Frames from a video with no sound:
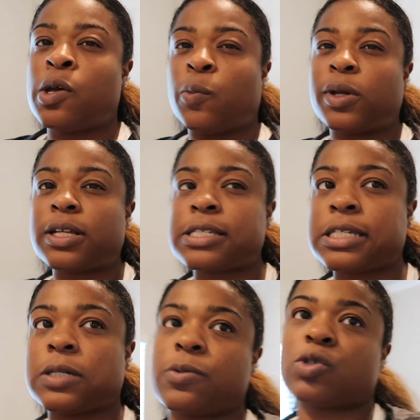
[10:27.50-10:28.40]
we're gonna
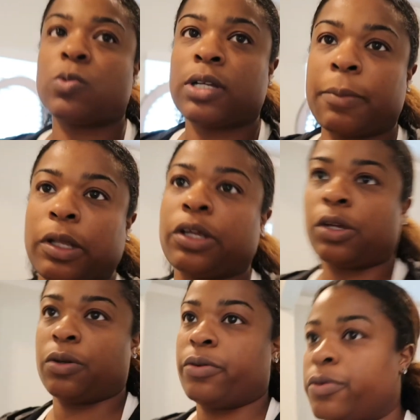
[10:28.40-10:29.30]
see which one I'm gonna
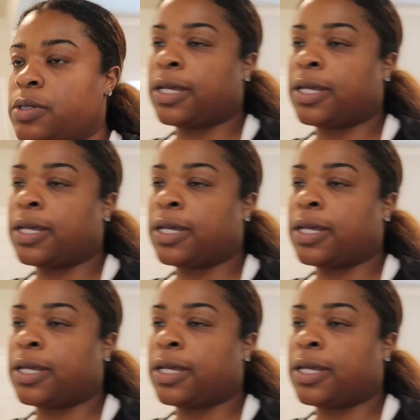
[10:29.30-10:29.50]
use.